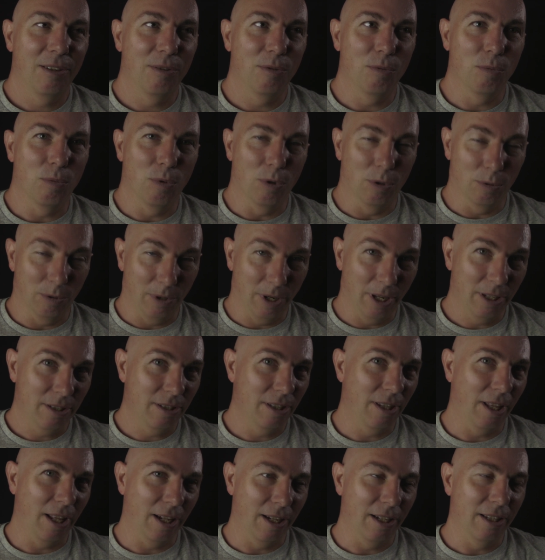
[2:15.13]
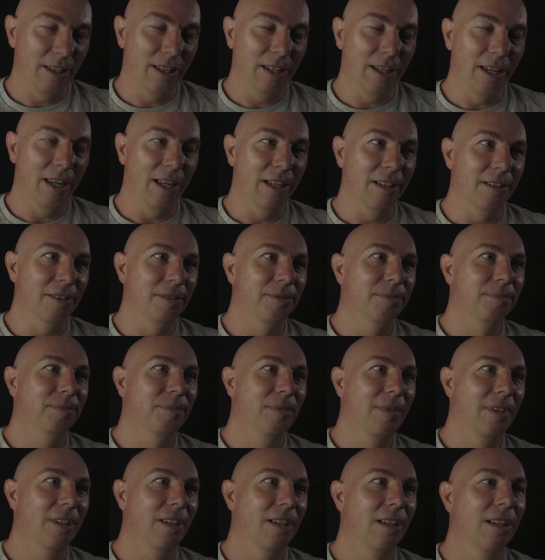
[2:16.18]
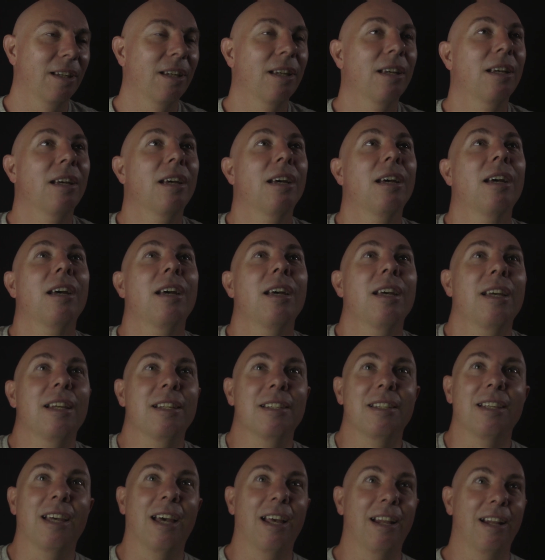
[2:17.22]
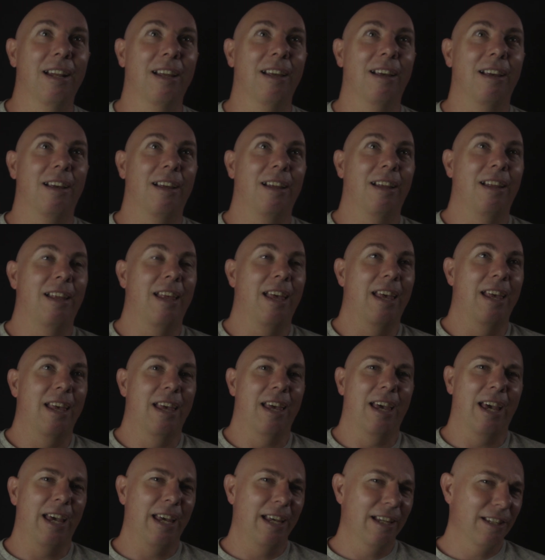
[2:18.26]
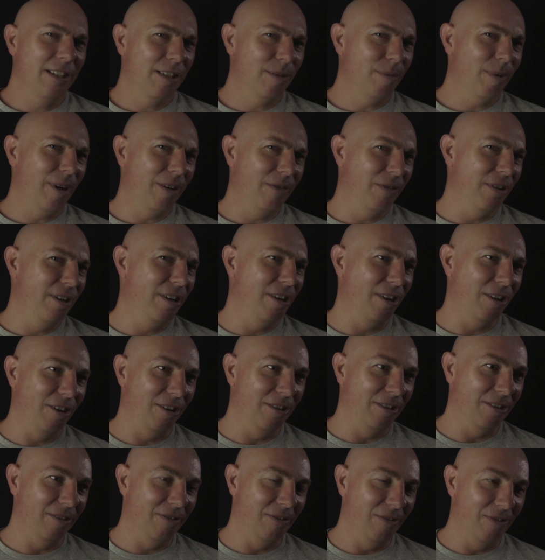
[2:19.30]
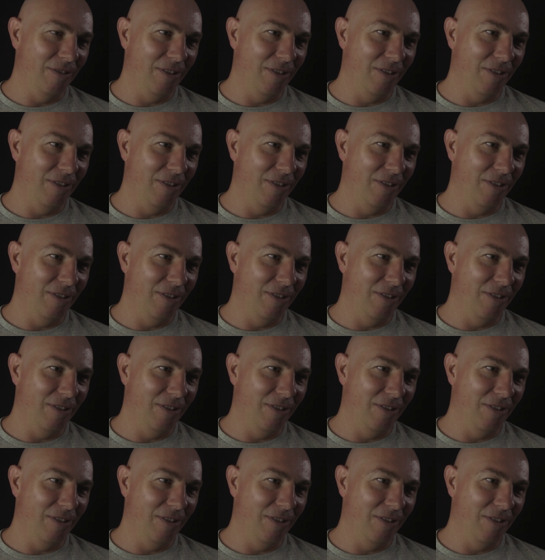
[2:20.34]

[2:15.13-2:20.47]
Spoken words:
we'll get to that at the end, is that ASMR videos are